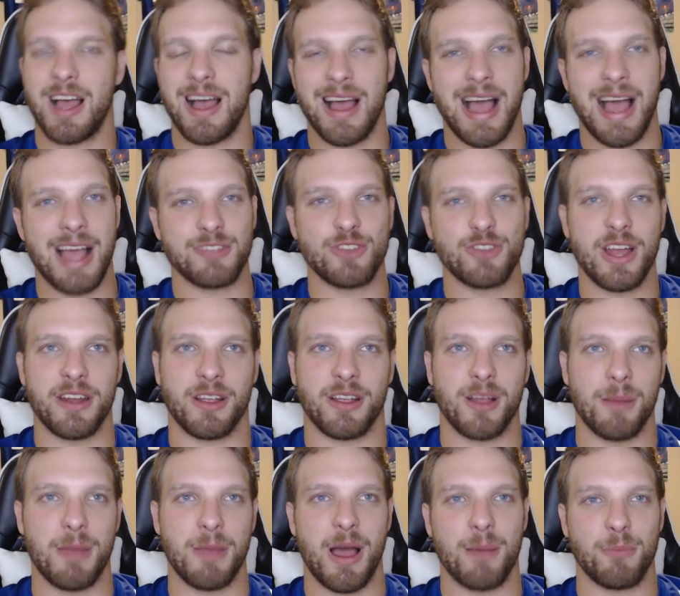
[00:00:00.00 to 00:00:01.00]
I try to
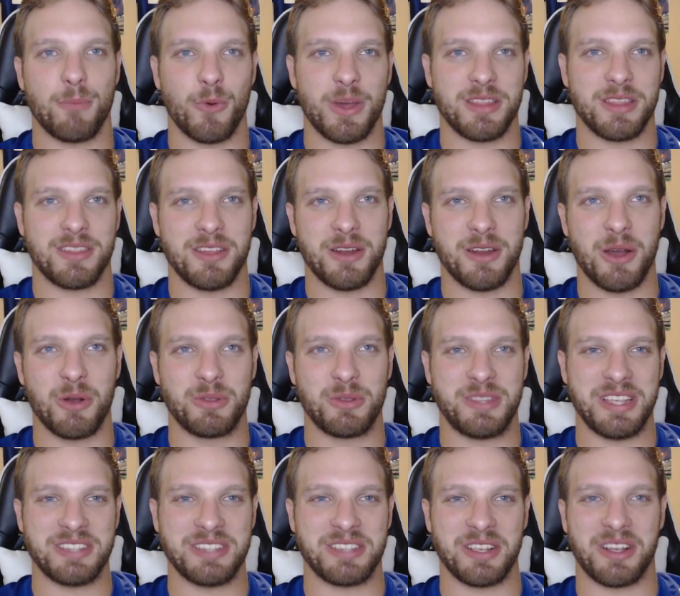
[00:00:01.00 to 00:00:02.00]
come up with
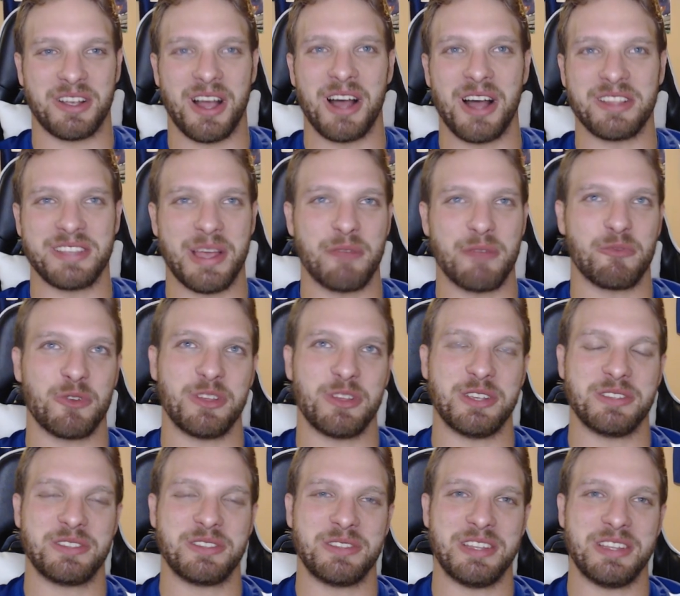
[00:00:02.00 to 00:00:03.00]
decent content for
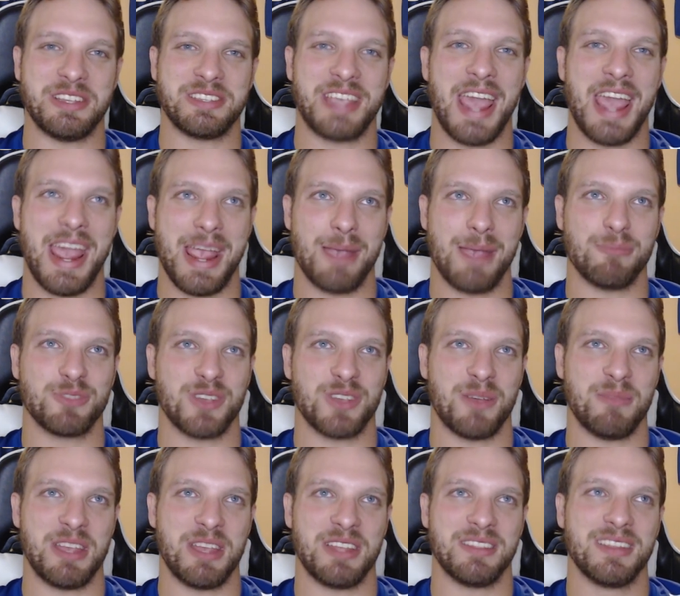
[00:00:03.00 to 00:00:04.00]
these games. I
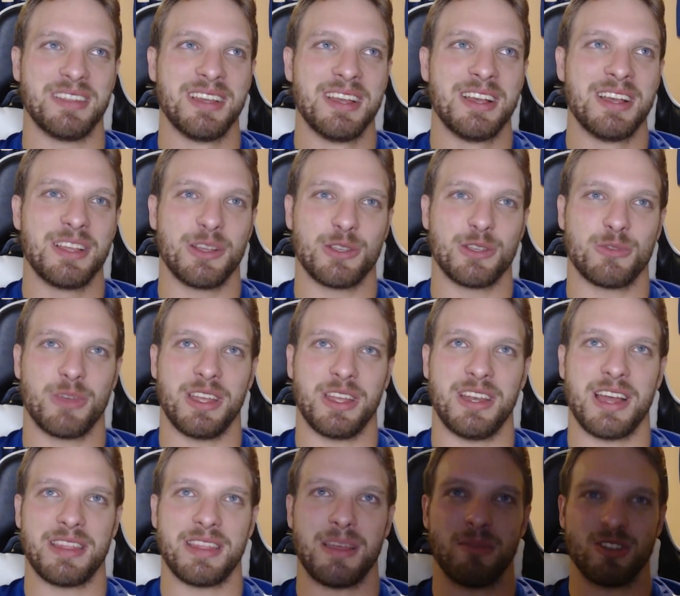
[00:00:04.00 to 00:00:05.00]
mean, there's really
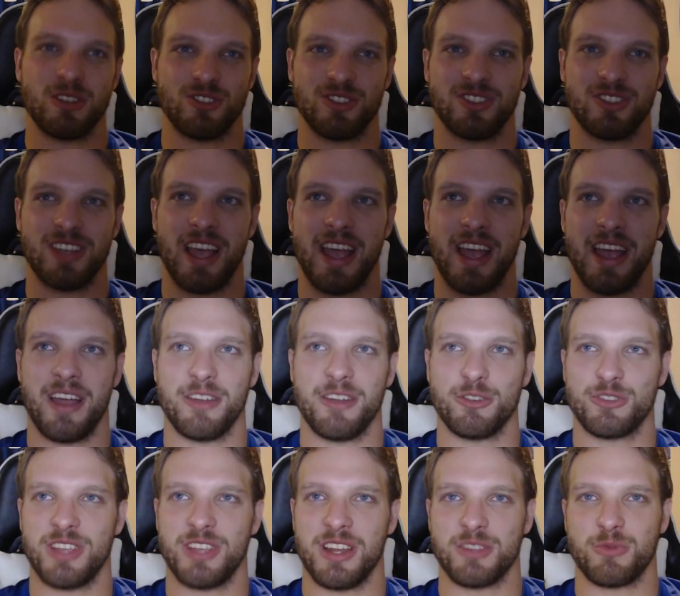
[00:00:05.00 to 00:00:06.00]
not that much to say. I
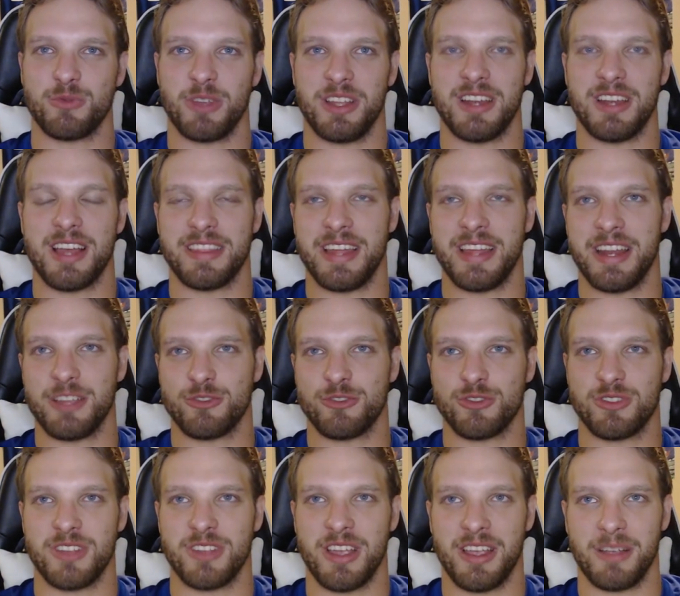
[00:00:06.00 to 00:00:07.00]
understand it's really not that
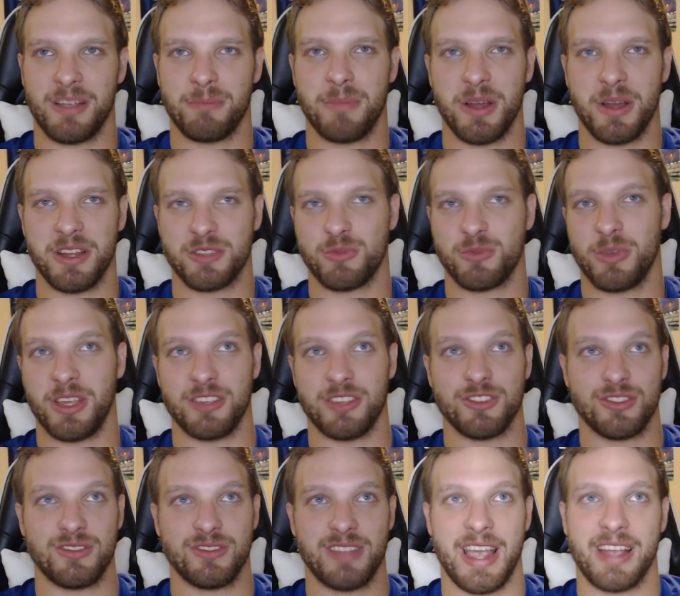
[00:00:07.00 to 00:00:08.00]
interesting, but it's really
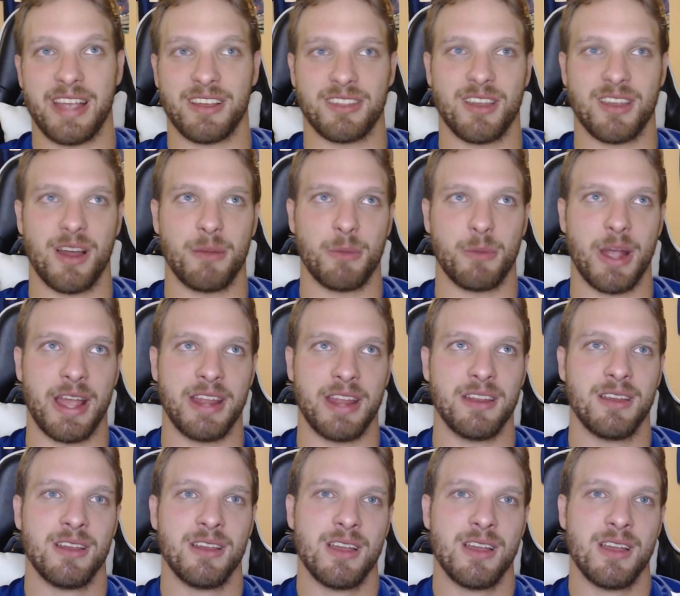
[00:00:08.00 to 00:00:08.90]
just tankathon, right?